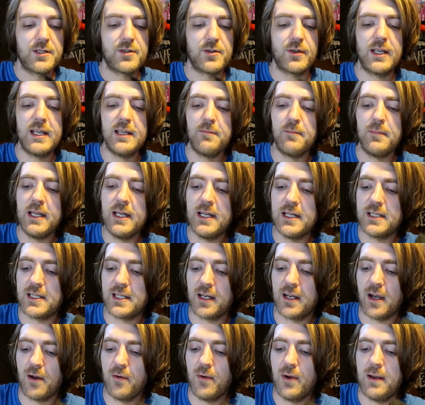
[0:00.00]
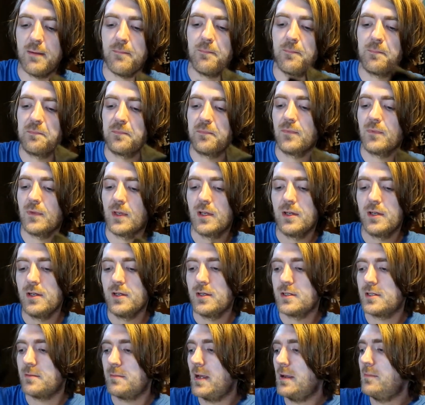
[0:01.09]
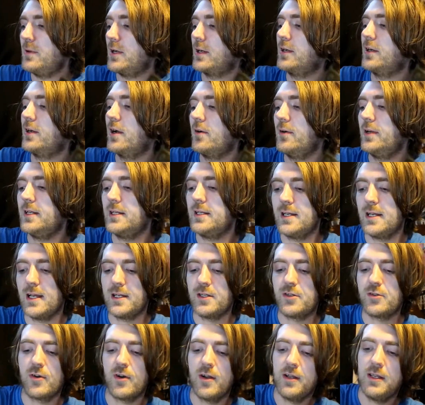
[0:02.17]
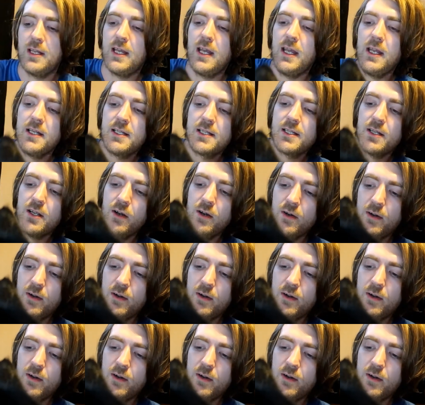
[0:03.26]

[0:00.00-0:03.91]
So I keep meaning to go in. So maybe I can go in and, and try this.